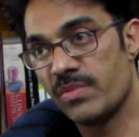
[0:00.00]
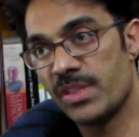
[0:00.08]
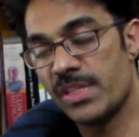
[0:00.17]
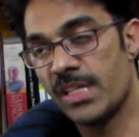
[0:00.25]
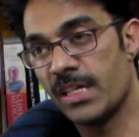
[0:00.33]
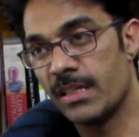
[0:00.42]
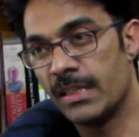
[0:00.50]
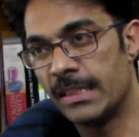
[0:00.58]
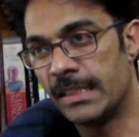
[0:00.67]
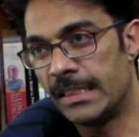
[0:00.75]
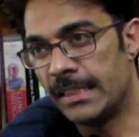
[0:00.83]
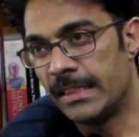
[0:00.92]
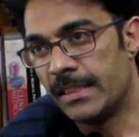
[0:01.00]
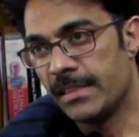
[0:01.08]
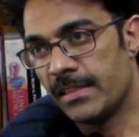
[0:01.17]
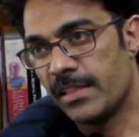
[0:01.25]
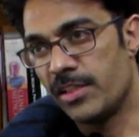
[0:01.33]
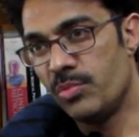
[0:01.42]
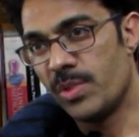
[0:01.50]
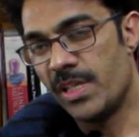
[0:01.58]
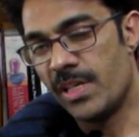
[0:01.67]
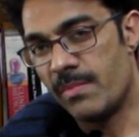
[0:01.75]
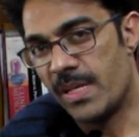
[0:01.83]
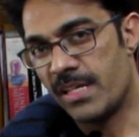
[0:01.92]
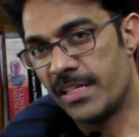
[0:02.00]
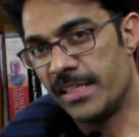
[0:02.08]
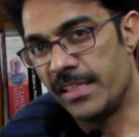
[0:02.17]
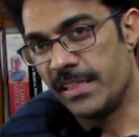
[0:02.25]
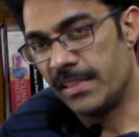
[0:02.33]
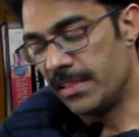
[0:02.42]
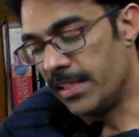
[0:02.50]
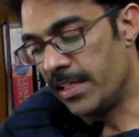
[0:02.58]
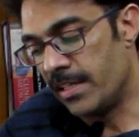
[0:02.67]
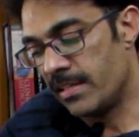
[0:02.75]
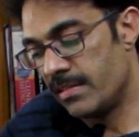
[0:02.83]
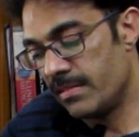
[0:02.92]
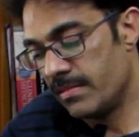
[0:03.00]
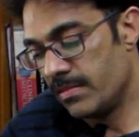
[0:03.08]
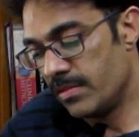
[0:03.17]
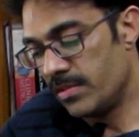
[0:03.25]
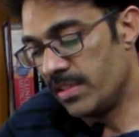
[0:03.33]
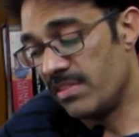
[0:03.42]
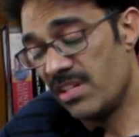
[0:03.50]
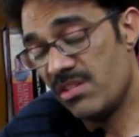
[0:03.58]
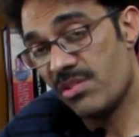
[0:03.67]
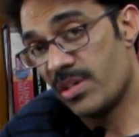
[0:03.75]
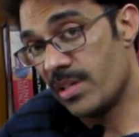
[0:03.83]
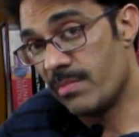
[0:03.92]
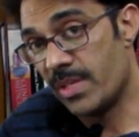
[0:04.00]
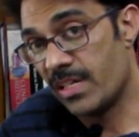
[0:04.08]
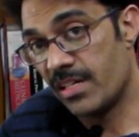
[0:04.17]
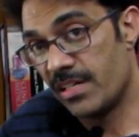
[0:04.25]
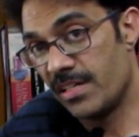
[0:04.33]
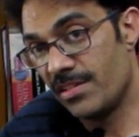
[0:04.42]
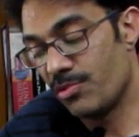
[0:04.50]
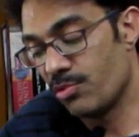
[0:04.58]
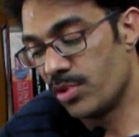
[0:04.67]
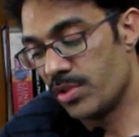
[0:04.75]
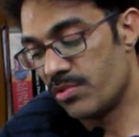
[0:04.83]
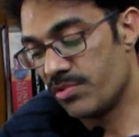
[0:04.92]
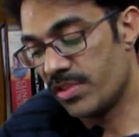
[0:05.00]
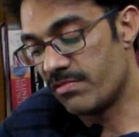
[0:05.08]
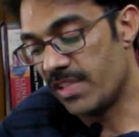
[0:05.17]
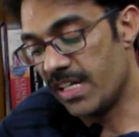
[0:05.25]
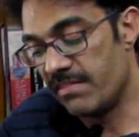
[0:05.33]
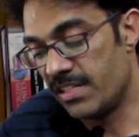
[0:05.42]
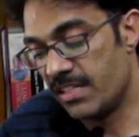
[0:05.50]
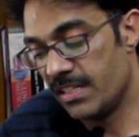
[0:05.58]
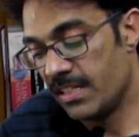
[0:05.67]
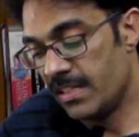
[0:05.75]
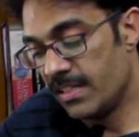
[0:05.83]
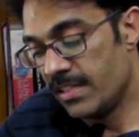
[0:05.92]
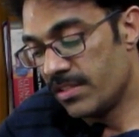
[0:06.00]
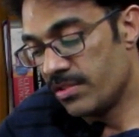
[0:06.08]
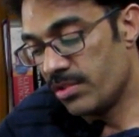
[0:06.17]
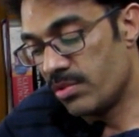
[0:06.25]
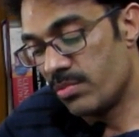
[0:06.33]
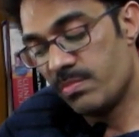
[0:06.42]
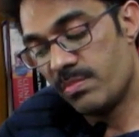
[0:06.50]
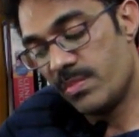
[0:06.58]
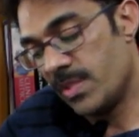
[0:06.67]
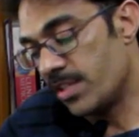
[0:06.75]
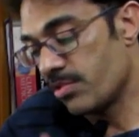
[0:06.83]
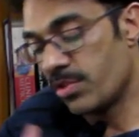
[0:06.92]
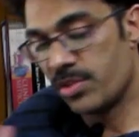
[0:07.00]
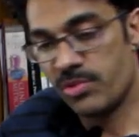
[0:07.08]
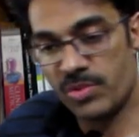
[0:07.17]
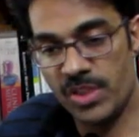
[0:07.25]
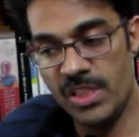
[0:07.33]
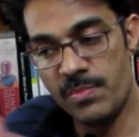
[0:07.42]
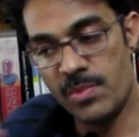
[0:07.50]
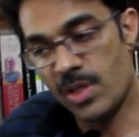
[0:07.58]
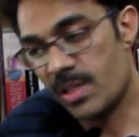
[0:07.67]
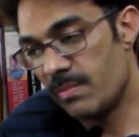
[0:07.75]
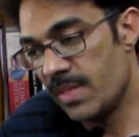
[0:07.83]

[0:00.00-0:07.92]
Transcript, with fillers: with the human uh, mRNA and the virion mRNA is going to survive it. So it's going to keep on